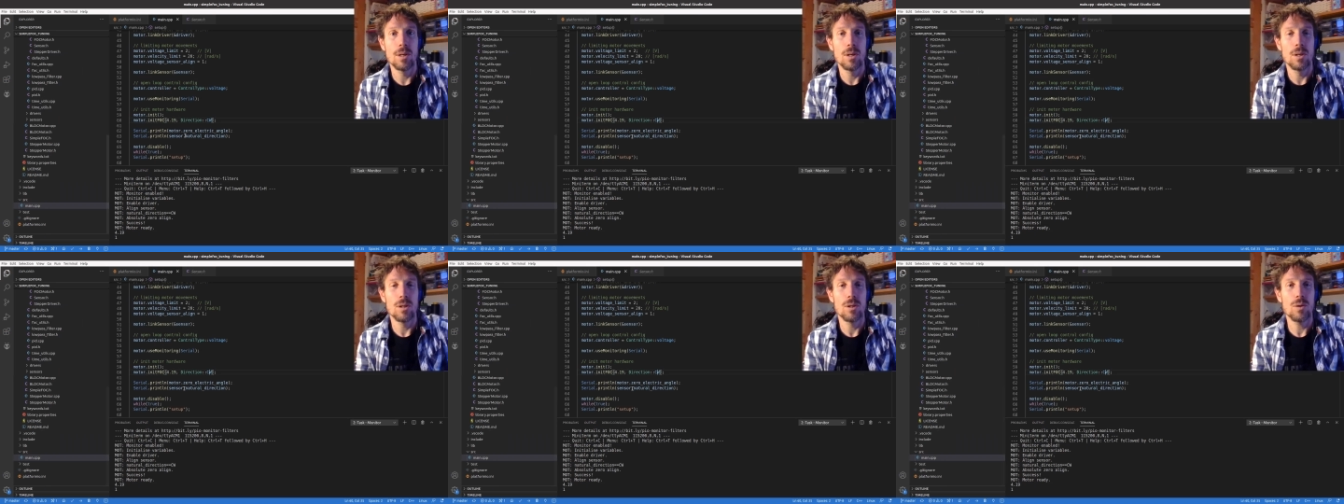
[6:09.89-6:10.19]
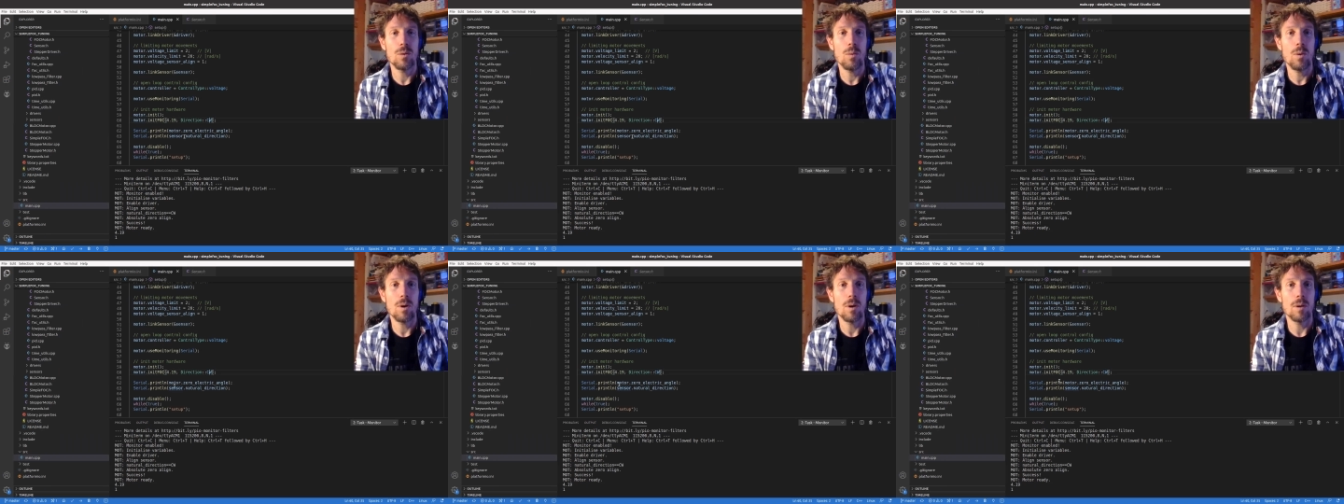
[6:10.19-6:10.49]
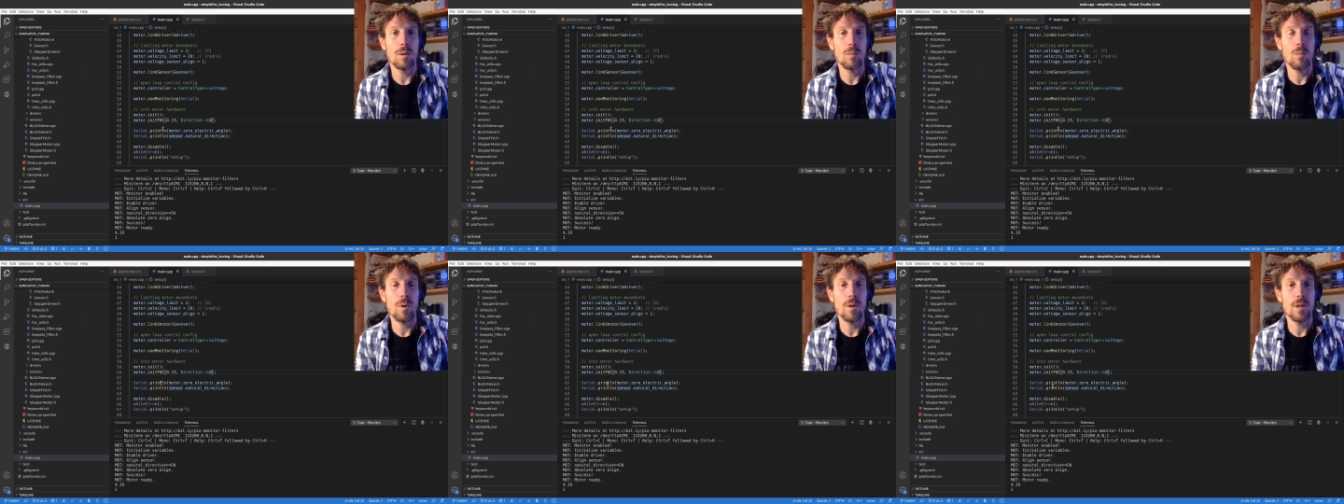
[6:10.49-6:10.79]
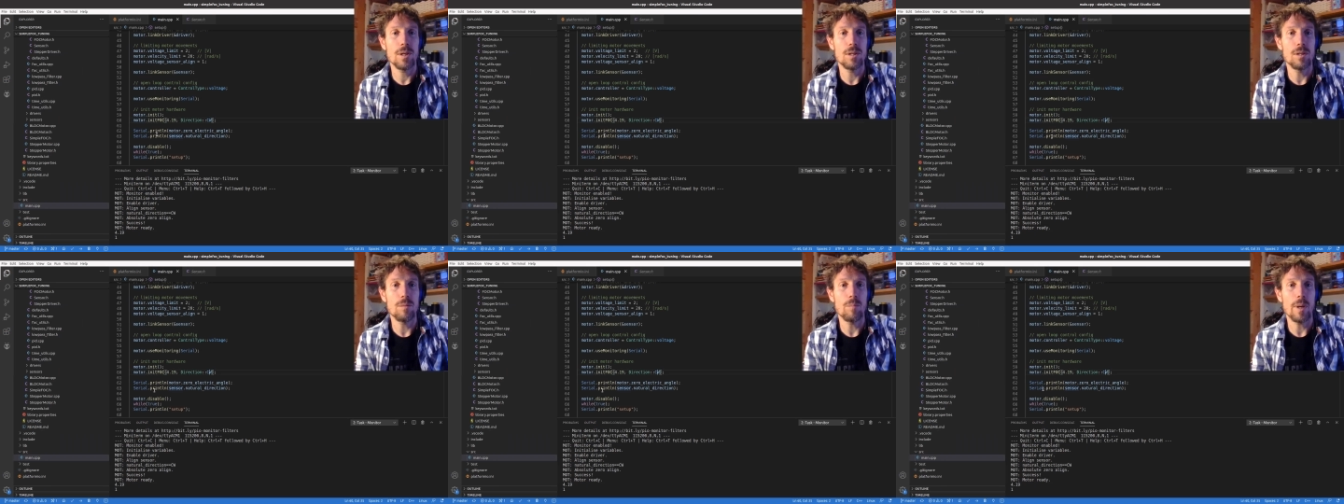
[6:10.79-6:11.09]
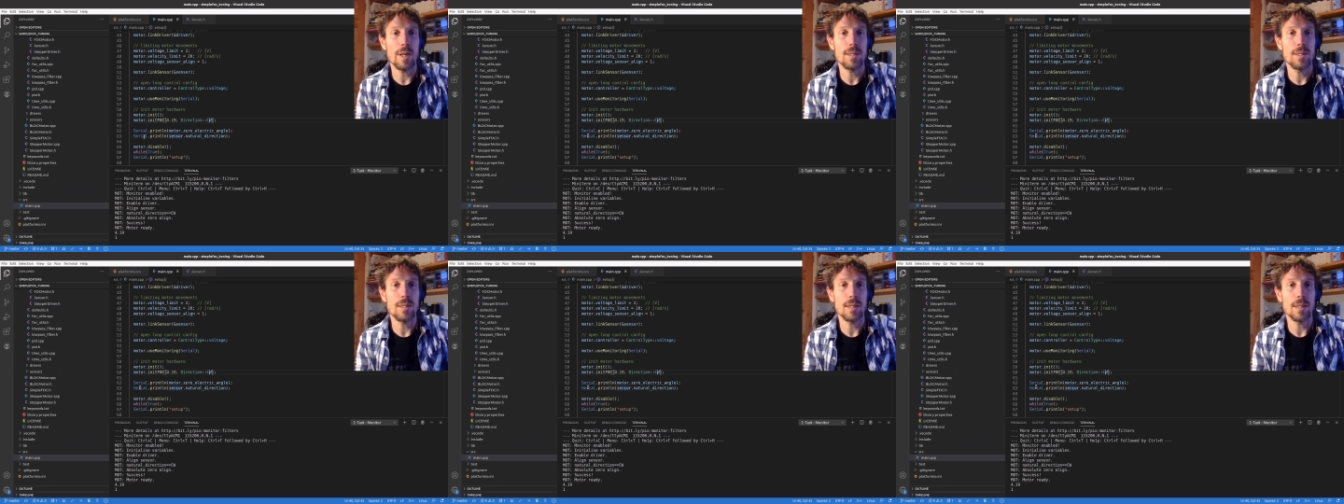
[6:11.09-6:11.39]
so what what this is
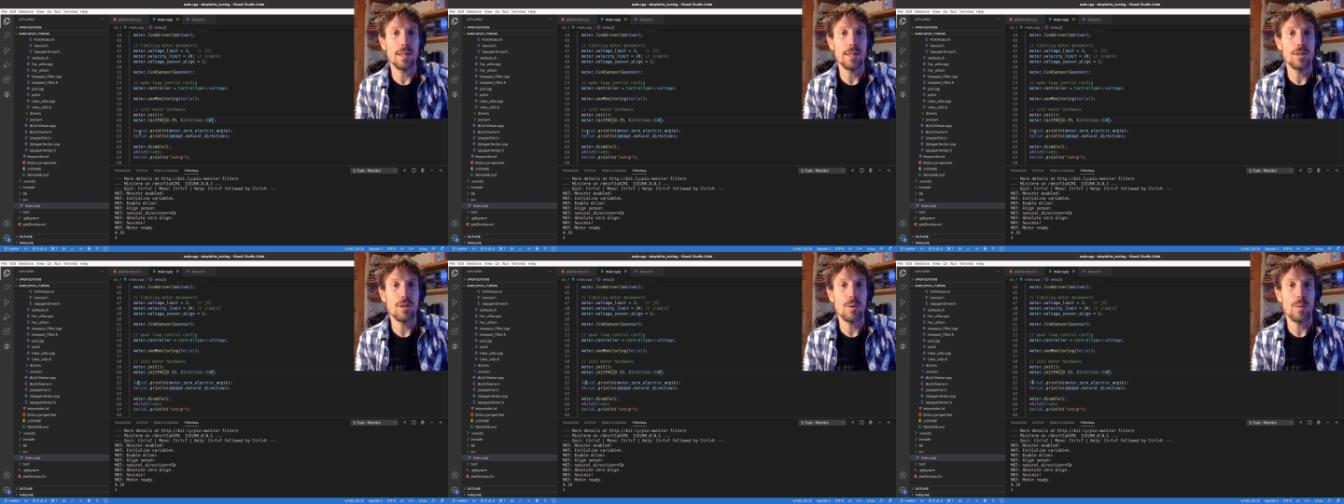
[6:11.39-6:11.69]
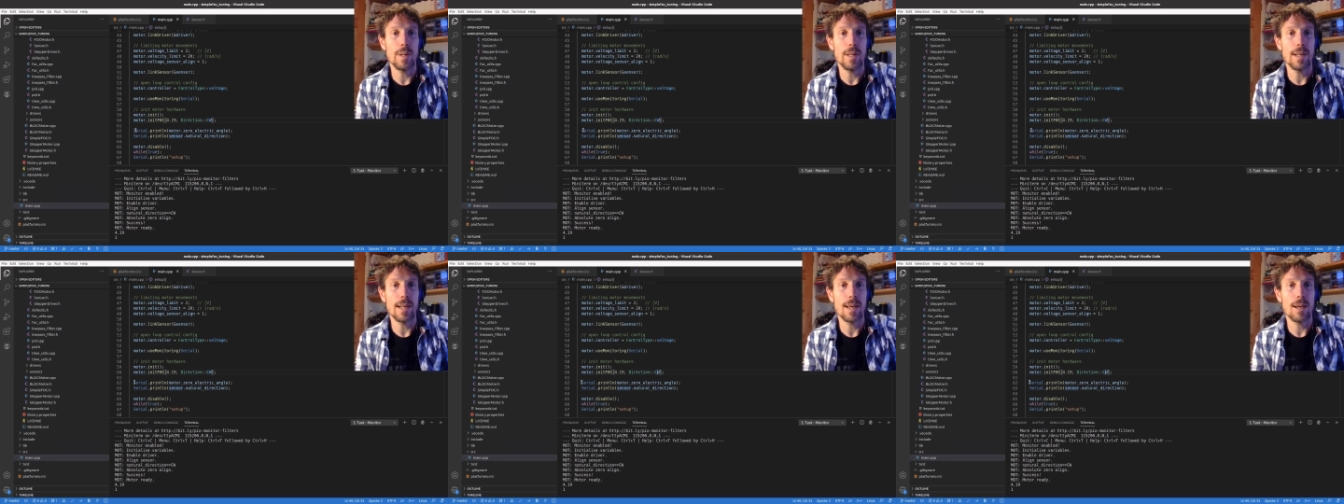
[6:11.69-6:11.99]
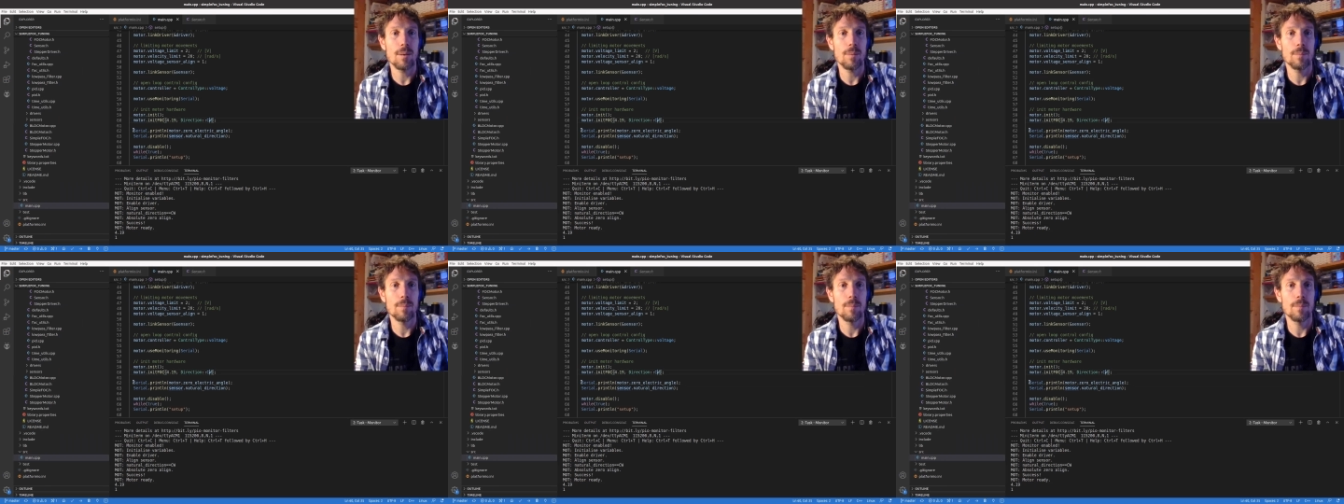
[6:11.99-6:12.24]
basically doing now